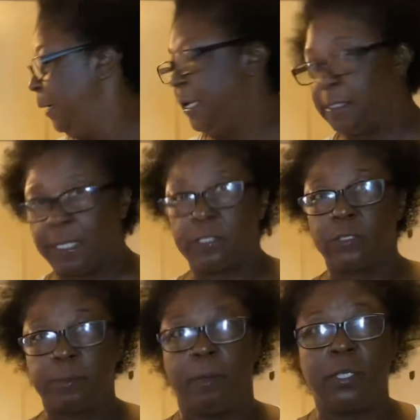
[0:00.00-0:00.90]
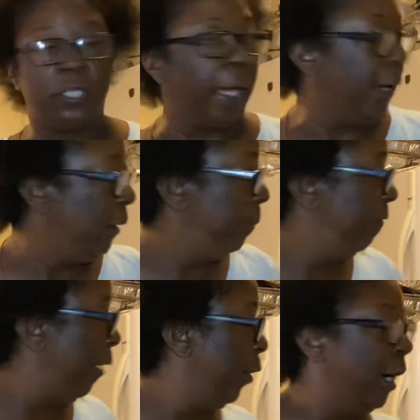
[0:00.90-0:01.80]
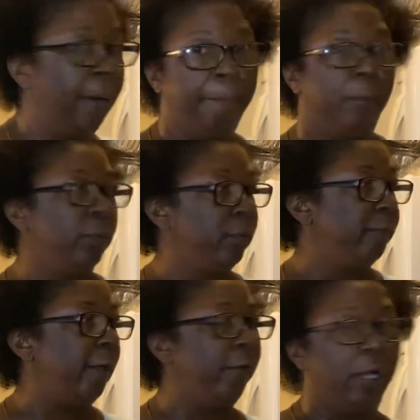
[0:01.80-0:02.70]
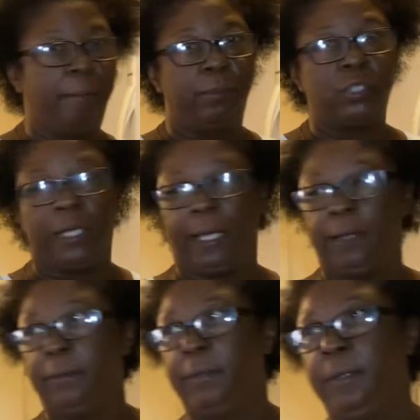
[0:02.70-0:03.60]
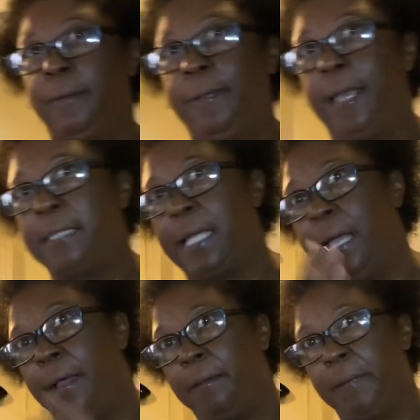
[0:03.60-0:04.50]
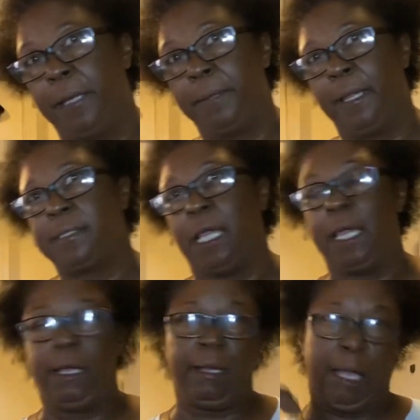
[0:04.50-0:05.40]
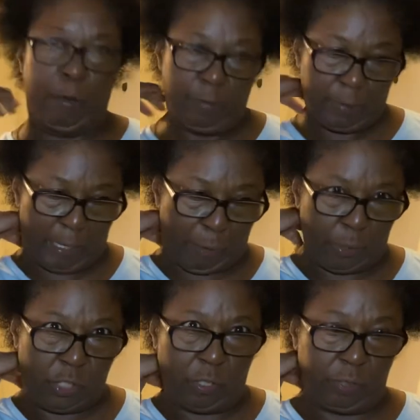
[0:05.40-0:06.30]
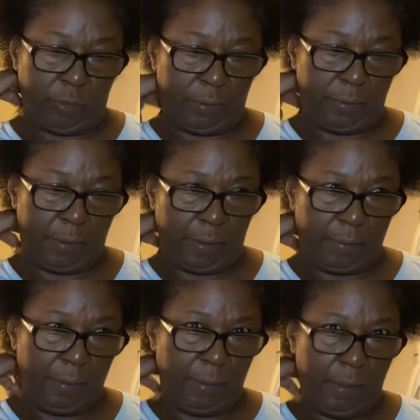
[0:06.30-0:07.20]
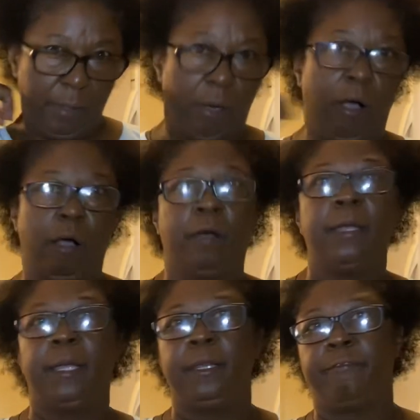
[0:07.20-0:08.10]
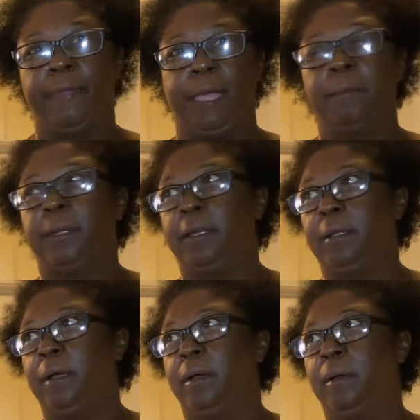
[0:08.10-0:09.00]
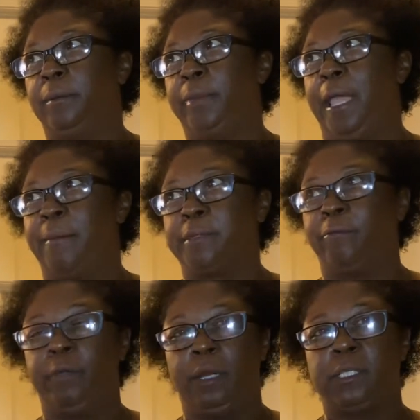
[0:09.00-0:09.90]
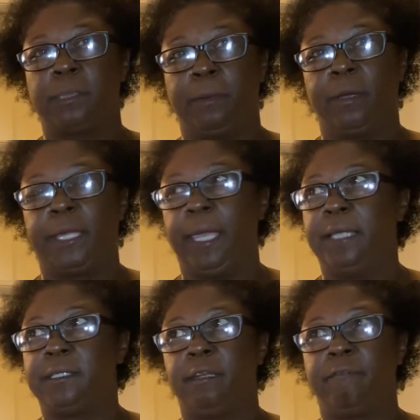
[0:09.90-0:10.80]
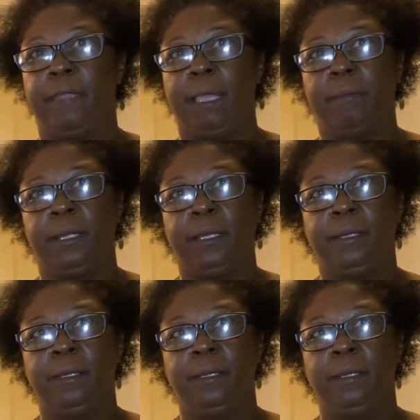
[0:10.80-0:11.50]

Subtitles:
He's such a smart child, very humble child. That's how our children are in the family. We have some really smart kids in the family.